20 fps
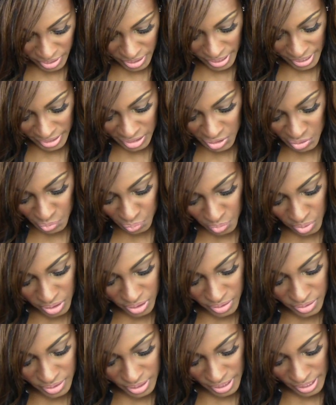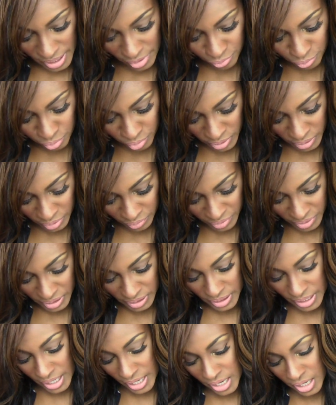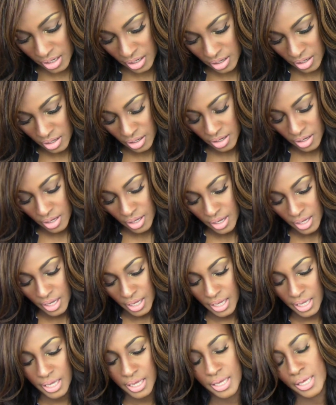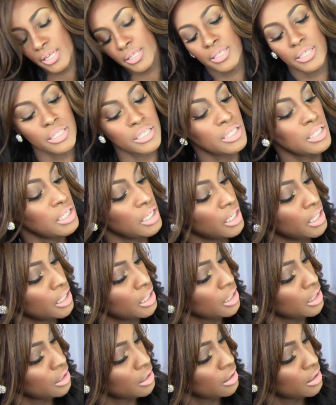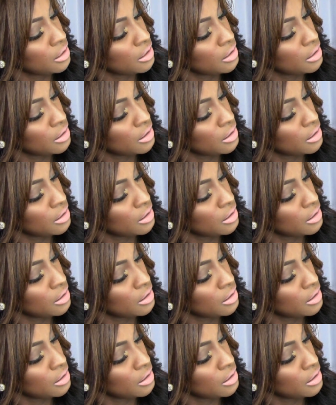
next one that I really, really like is the